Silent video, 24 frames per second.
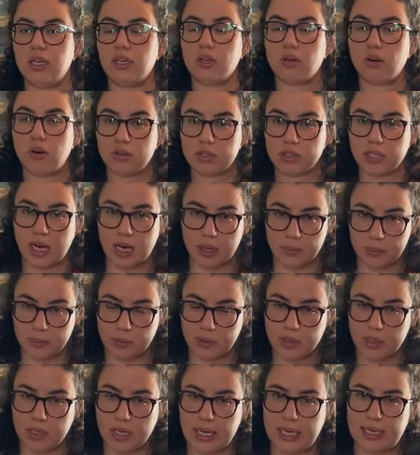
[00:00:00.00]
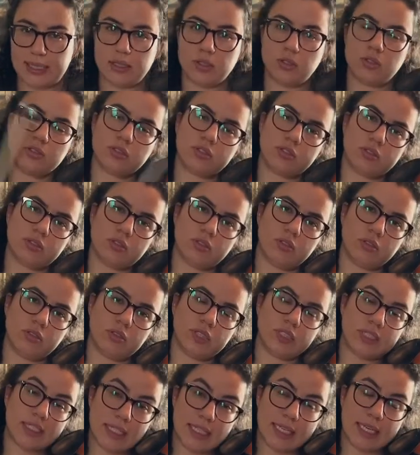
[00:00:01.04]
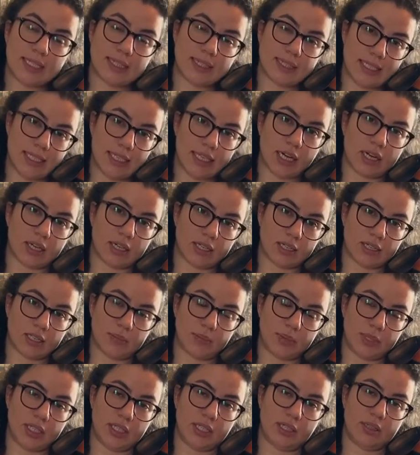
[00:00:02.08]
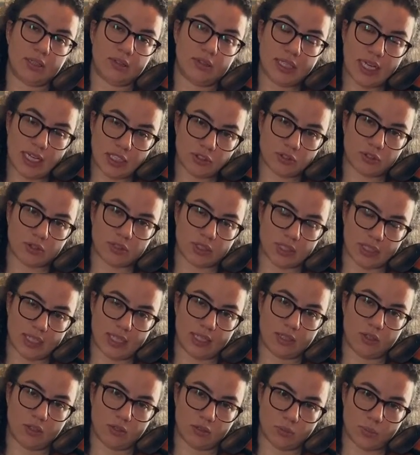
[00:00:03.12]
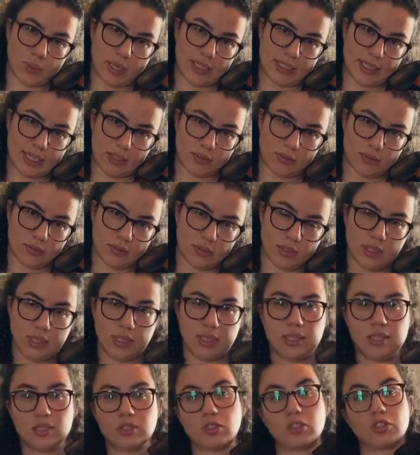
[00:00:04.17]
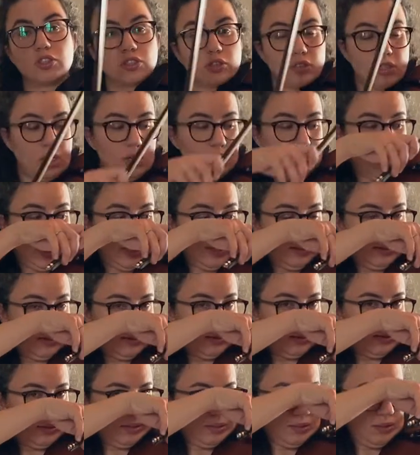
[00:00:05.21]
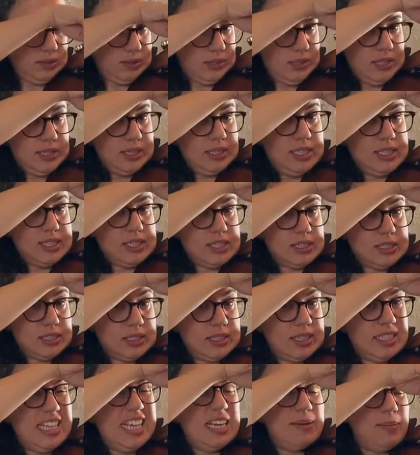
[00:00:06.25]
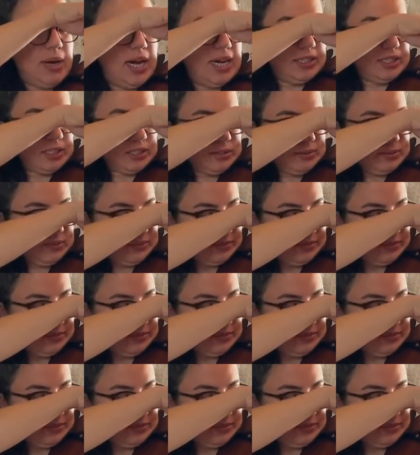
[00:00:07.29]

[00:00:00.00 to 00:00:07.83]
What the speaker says: going up, and those C and D are going to be naturals again on the way down. So slowly, this is the E minor.